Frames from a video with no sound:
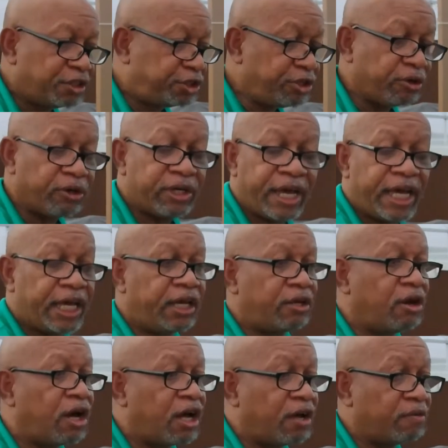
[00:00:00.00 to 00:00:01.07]
Sugarcane,
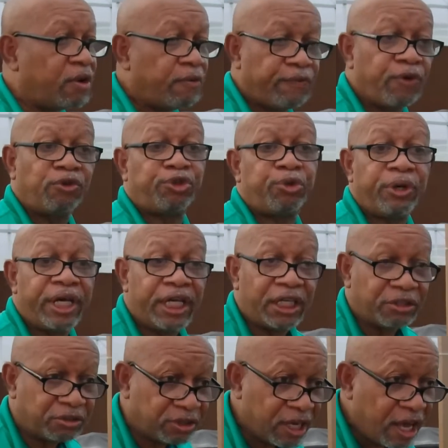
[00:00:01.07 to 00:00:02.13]
fruit
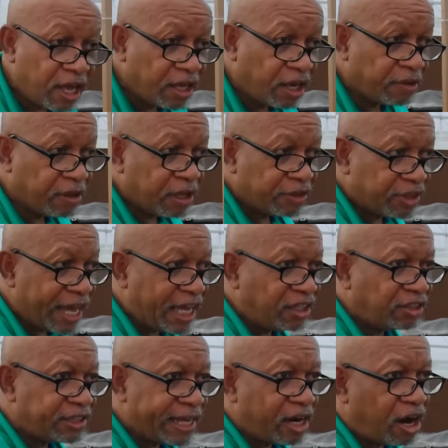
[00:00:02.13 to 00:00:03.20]
trees, things
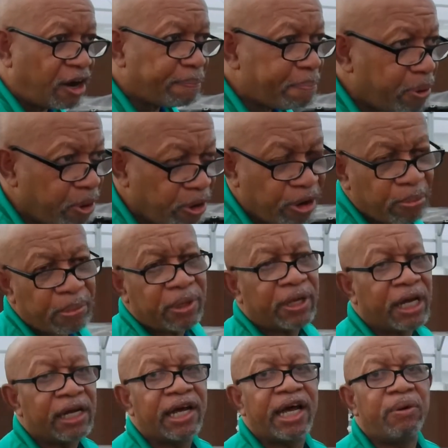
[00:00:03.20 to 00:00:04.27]
that are
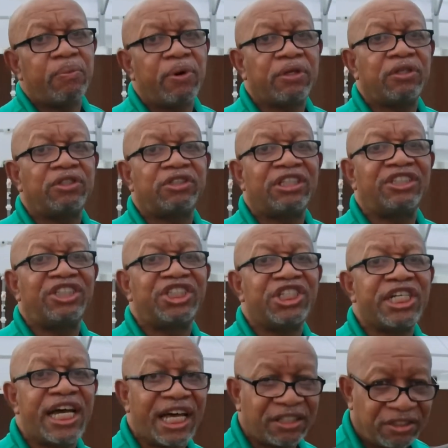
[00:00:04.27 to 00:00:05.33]
permanent. I wouldn't
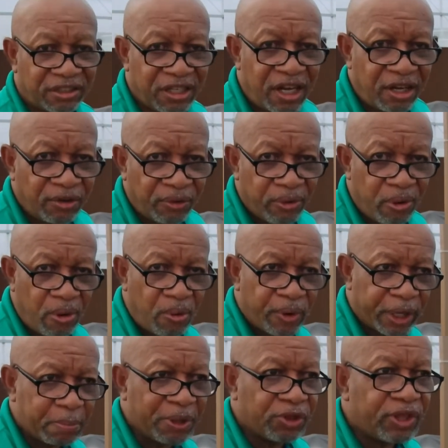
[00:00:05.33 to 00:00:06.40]
suggest
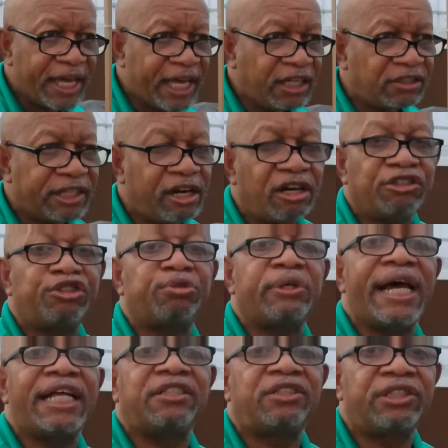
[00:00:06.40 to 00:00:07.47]
growing, but things that are
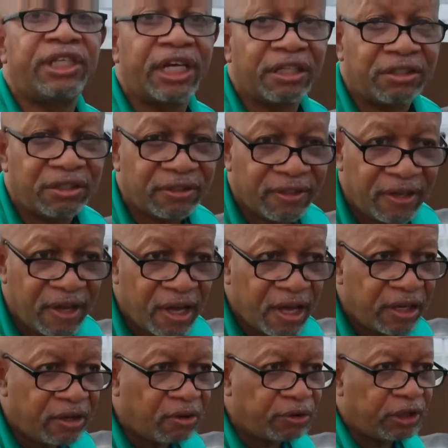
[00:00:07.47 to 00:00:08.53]
transient.
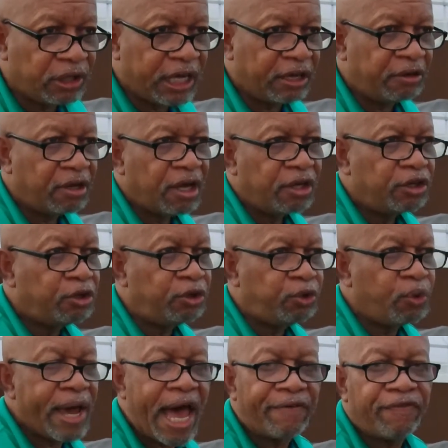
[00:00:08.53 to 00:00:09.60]
You
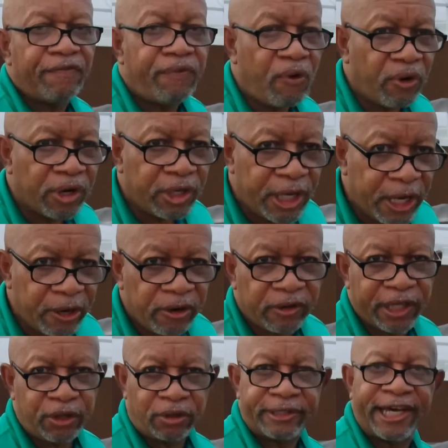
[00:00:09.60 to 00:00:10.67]
have them for a year,
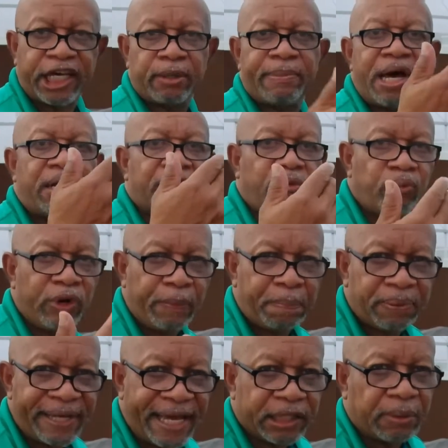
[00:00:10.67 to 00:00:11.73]
then you take them out and
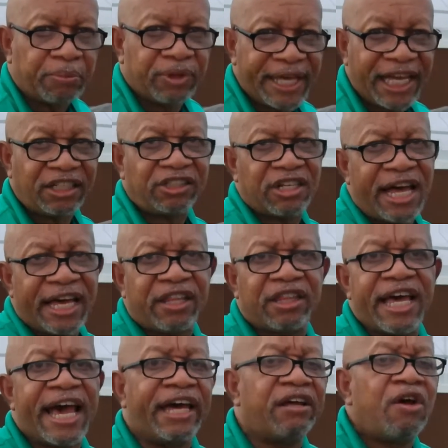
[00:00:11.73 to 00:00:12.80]
replant them. Things like
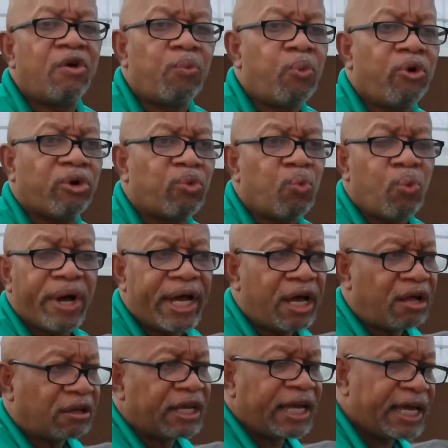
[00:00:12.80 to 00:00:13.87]
that work
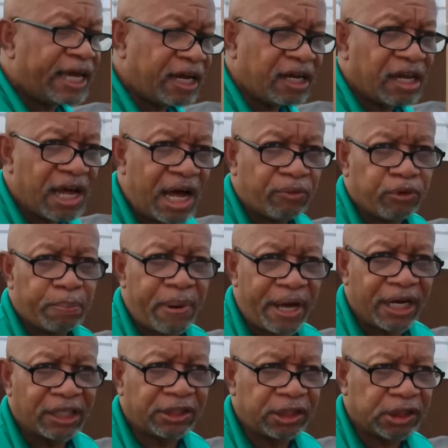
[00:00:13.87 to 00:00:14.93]
well in an
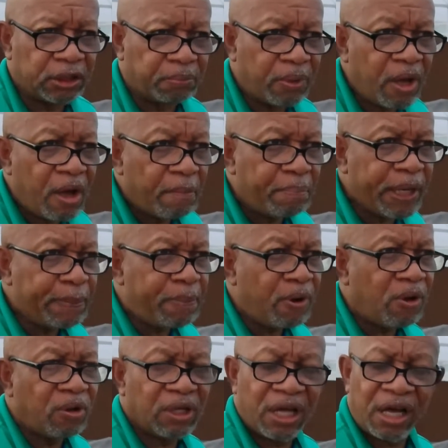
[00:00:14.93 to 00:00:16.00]
aquaponic system.
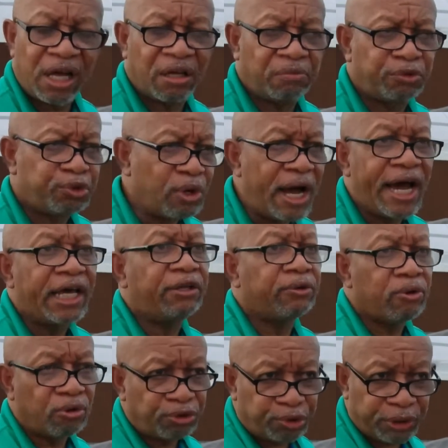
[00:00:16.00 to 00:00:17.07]
People try to
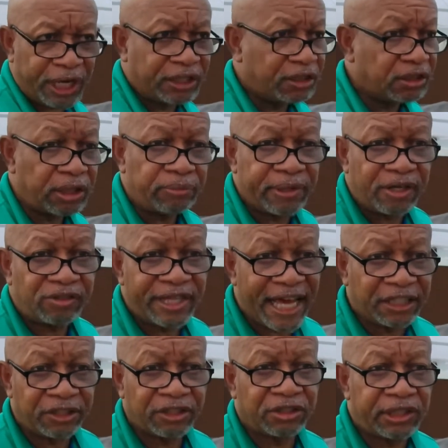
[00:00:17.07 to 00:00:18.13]
grow trees, and sometimes they
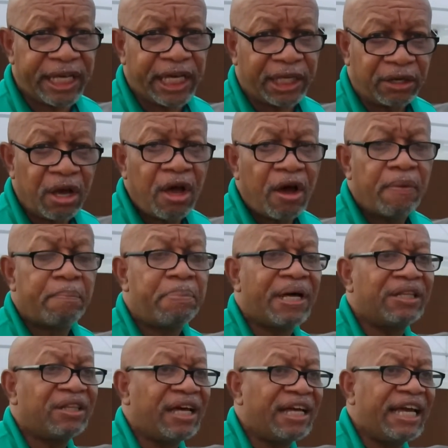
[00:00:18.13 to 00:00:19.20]
succeed. But
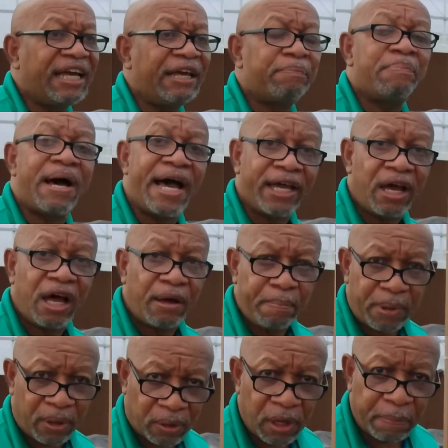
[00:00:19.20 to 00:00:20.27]
in my
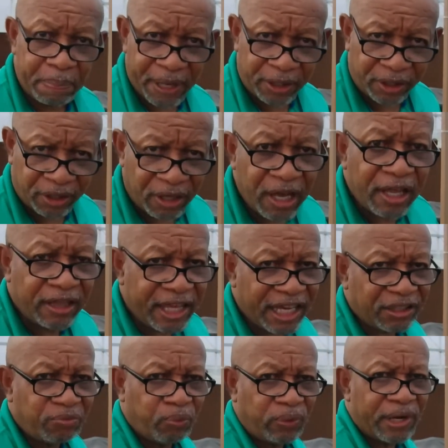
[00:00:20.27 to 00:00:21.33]
humble opinion, that's
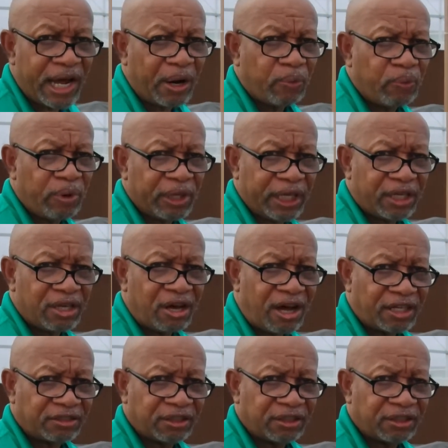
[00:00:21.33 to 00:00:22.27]
not really cost